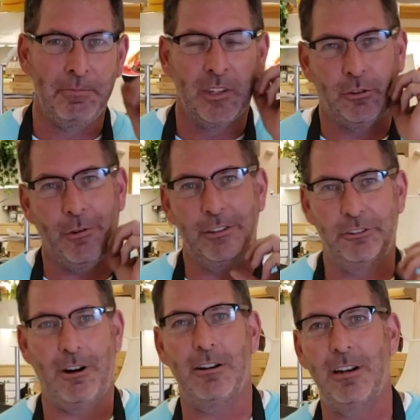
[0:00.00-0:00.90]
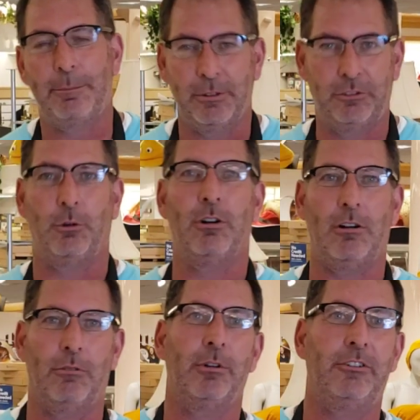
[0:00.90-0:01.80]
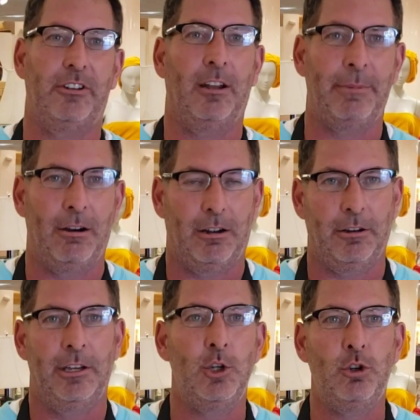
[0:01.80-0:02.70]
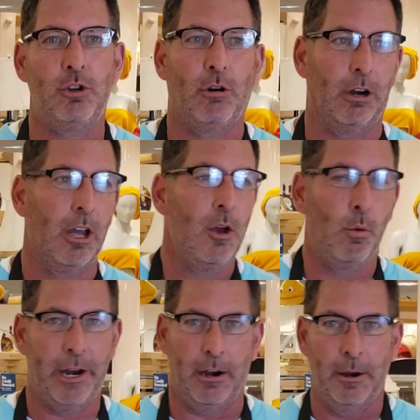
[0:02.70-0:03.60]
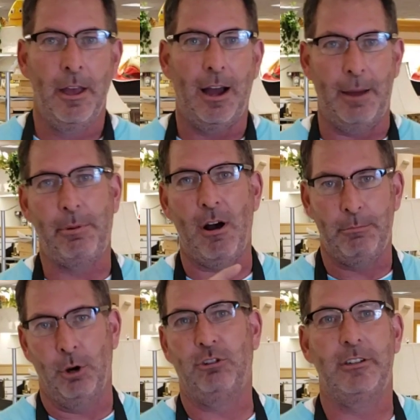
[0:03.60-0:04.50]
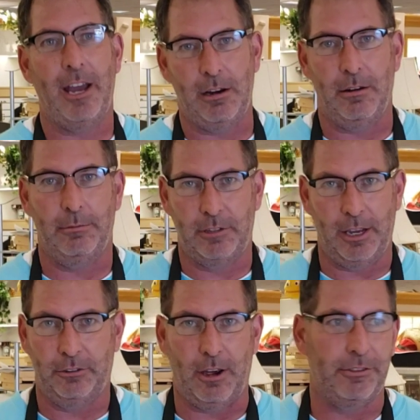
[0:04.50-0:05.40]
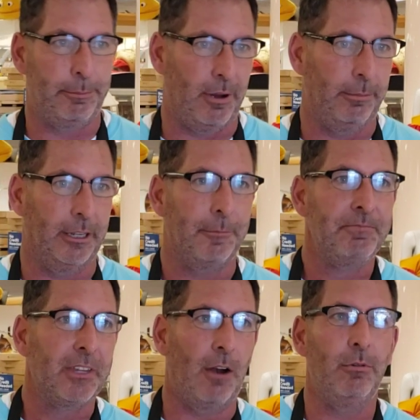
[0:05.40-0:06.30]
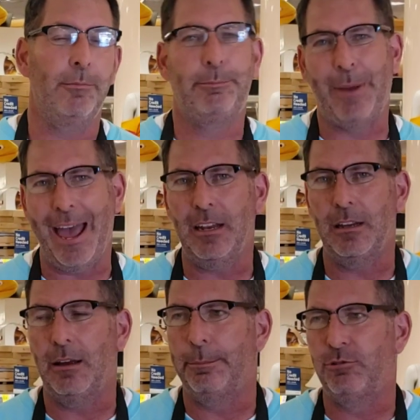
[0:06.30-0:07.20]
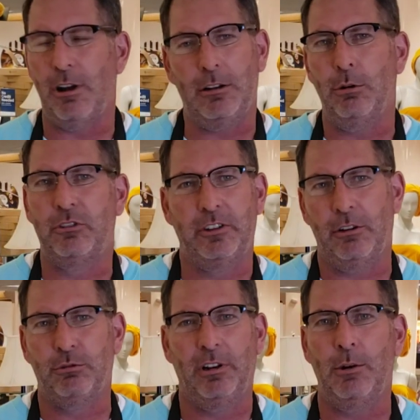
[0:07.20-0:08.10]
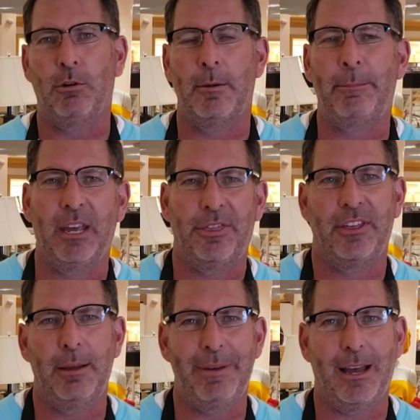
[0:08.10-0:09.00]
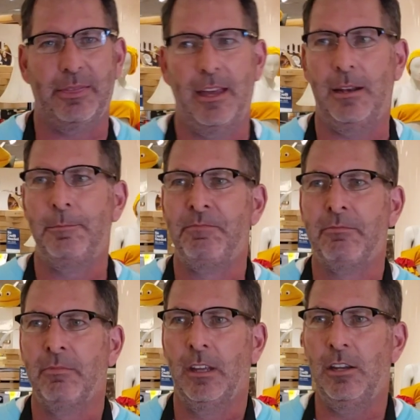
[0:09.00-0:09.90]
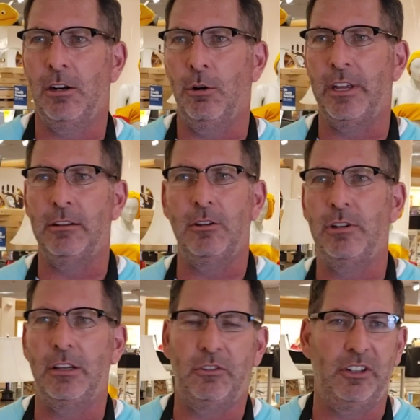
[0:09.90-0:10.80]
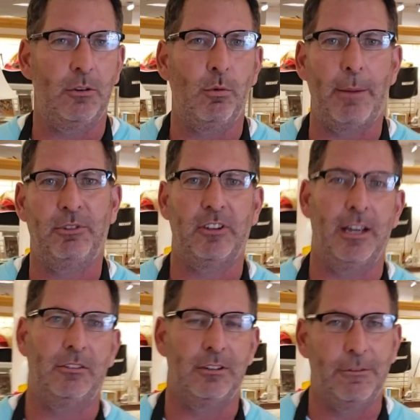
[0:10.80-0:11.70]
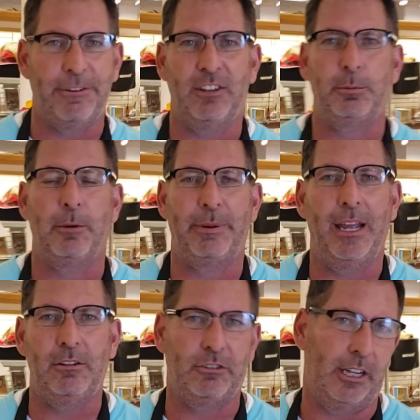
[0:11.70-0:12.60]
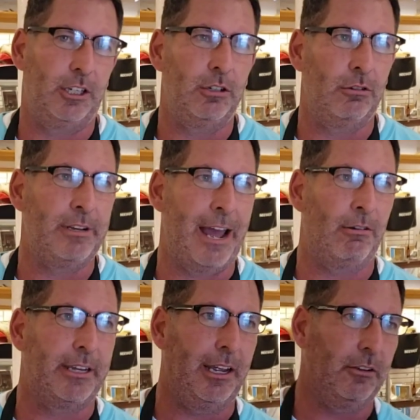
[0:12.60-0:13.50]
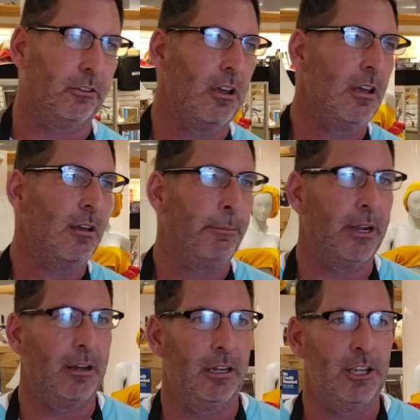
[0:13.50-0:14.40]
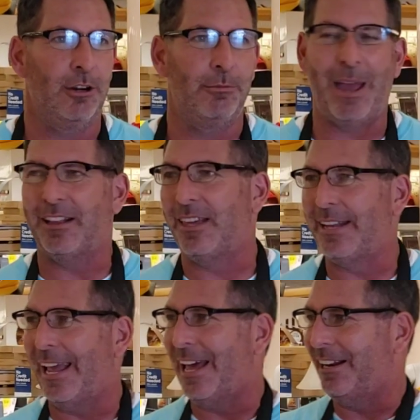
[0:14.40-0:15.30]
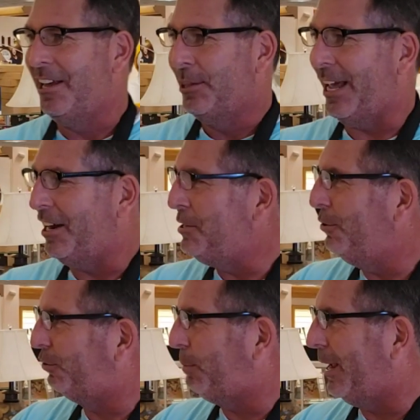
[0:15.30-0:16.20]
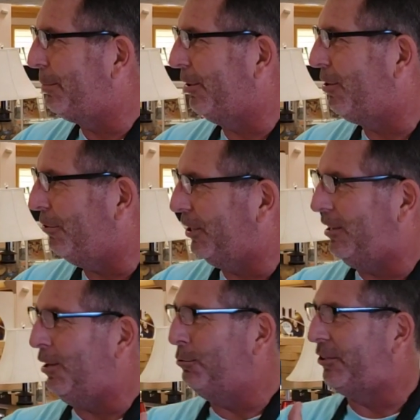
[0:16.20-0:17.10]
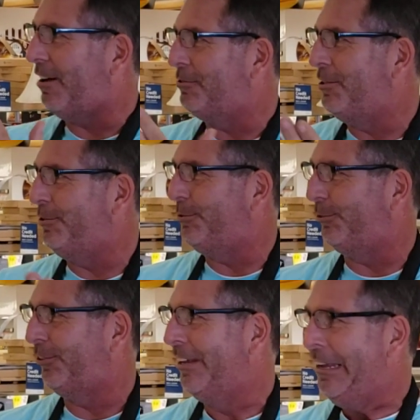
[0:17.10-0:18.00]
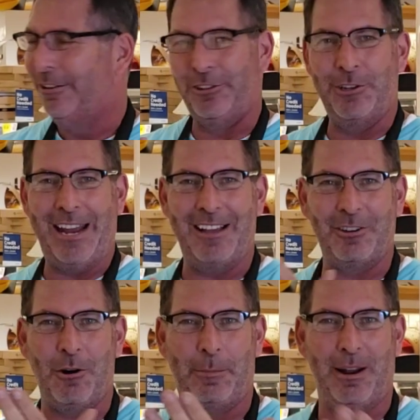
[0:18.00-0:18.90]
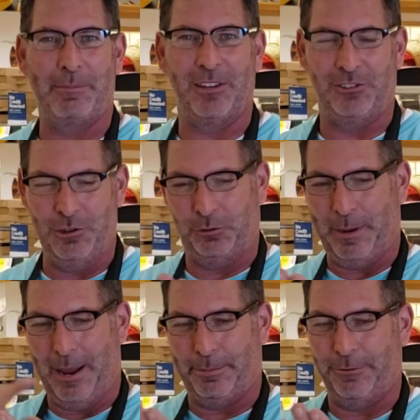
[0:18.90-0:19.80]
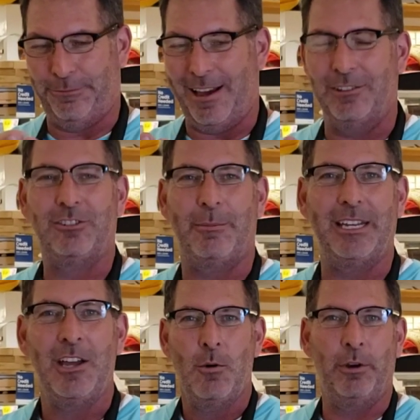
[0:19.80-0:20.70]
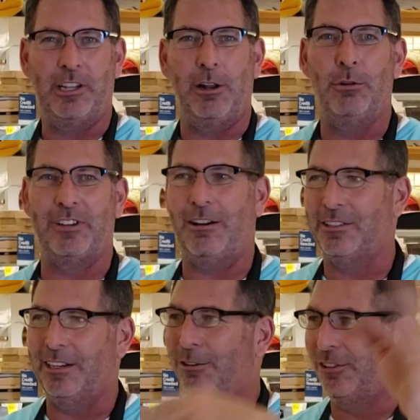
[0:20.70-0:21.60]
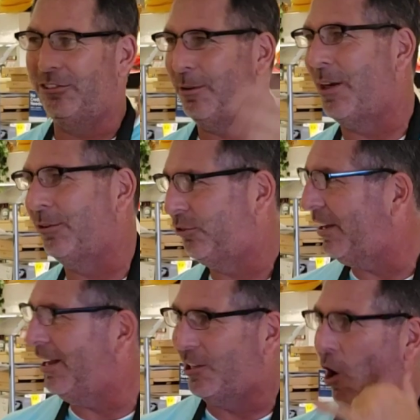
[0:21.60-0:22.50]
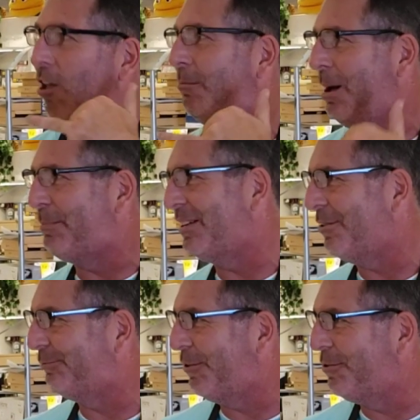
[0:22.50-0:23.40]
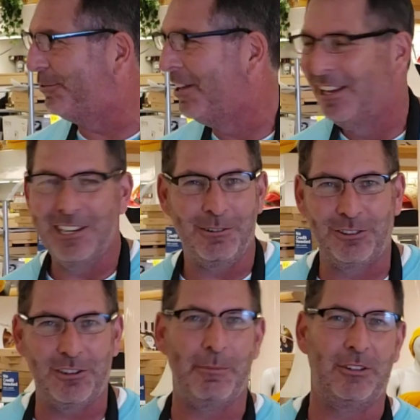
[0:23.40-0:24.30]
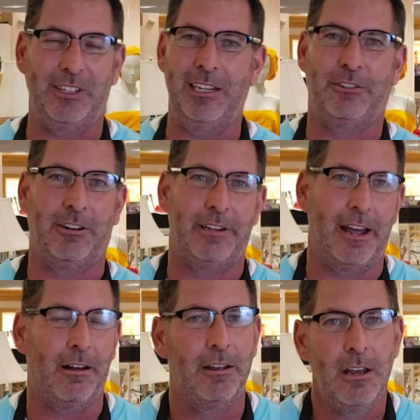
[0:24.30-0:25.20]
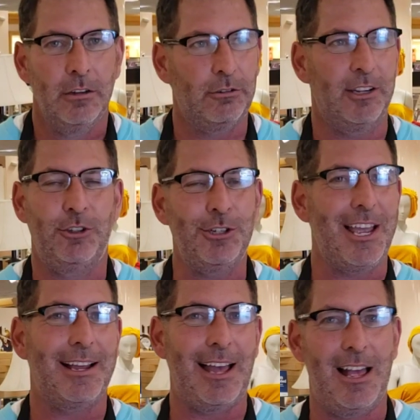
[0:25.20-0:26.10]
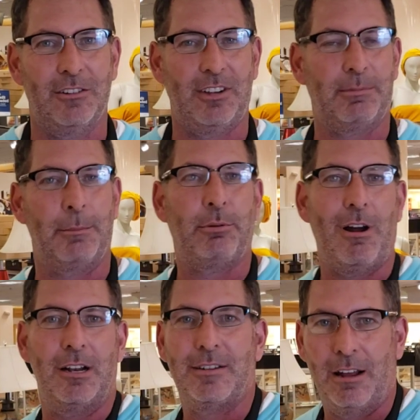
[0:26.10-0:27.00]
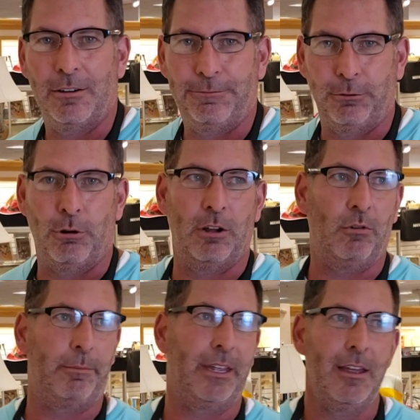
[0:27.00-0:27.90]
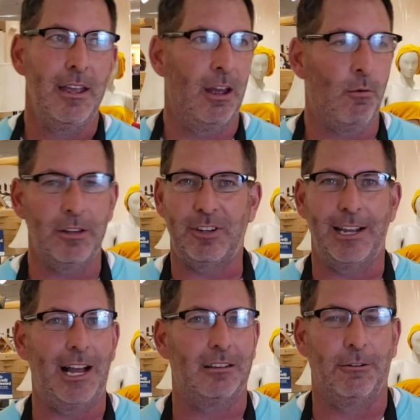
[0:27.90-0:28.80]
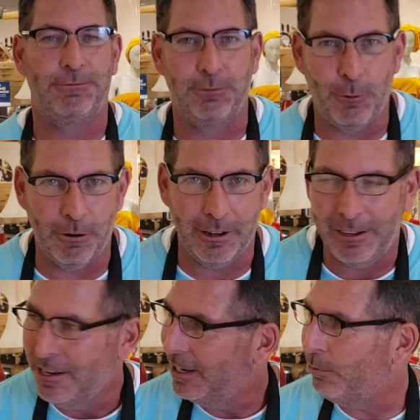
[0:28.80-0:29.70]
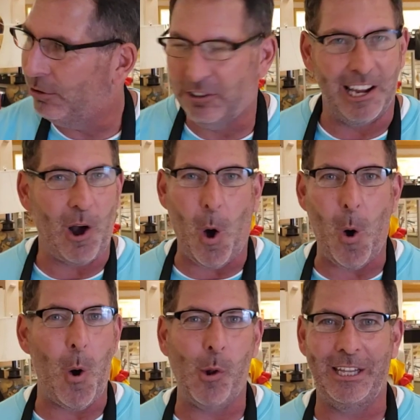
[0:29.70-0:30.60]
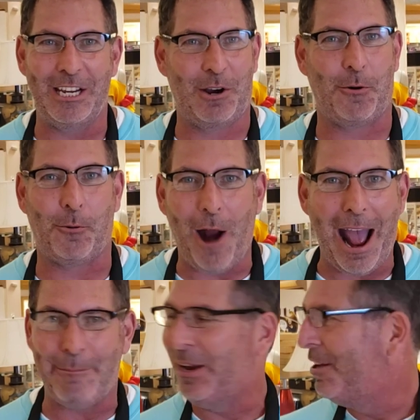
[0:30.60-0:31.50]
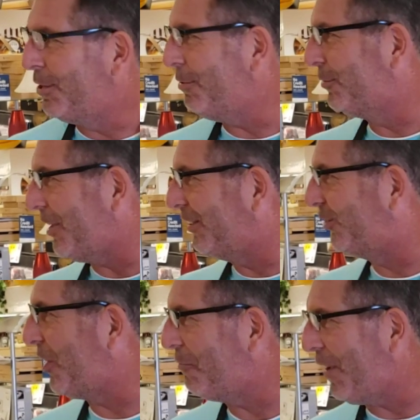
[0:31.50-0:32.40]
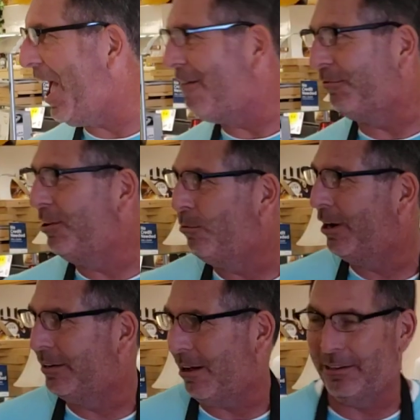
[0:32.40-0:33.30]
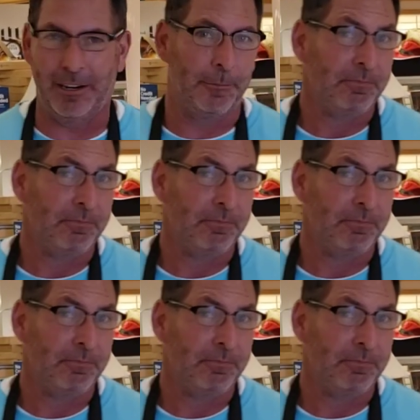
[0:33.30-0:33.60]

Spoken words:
So I started up a store called Resale America in New York, where I bought merchandise off the public. Truckload sales really weren't a big thing back then. You know, that you didn't see the websites and the Facebook pages like you do nowadays. But you know, back then they had a newspaper called the Closeout News. So you'd have to open up this newspaper, find somebody with closeout deals in some other state, call them up on the phone. You know, it's so much easier now. So I took that concept and brought it down to Florida with me. And once I got to Florida, it was like, holy crap. There is like stuff everywhere down here.